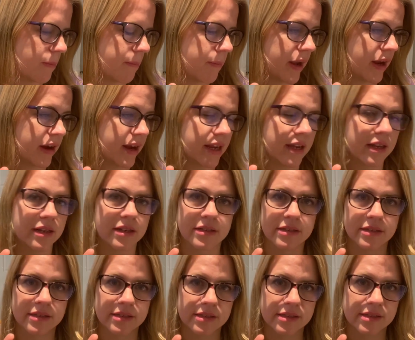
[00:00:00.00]
married
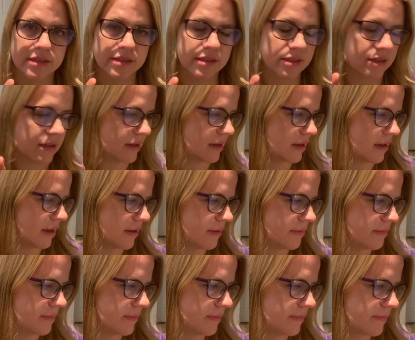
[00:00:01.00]
how
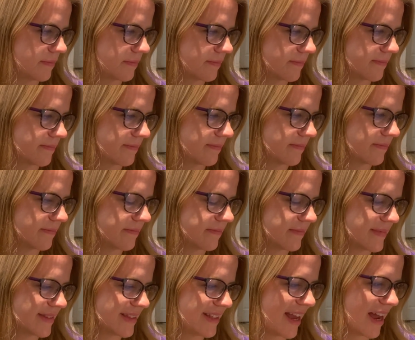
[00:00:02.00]

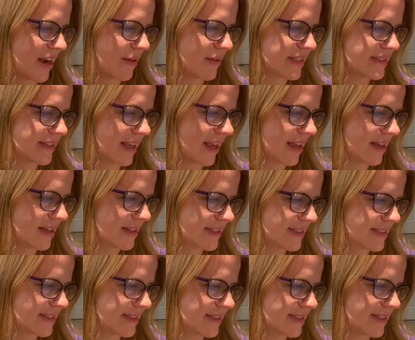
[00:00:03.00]
do I say it?
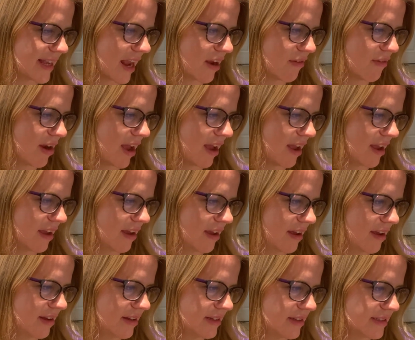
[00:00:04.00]
Sarai,
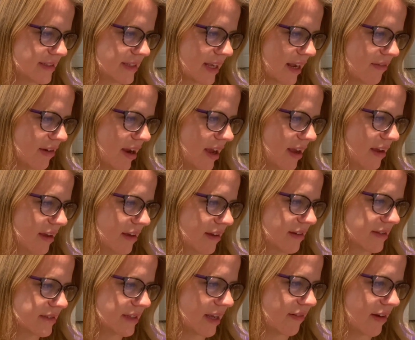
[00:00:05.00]
is
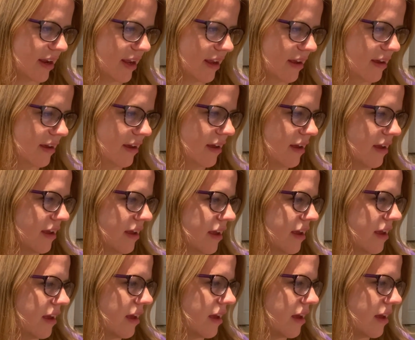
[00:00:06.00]
that right?
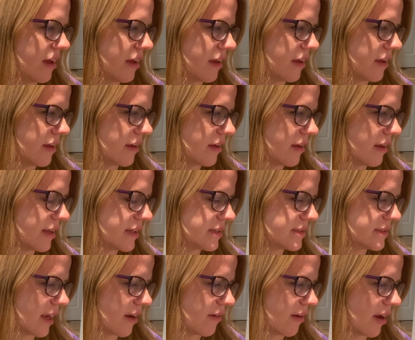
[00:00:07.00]

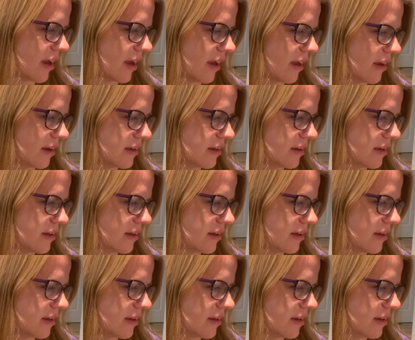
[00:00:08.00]
Sarai,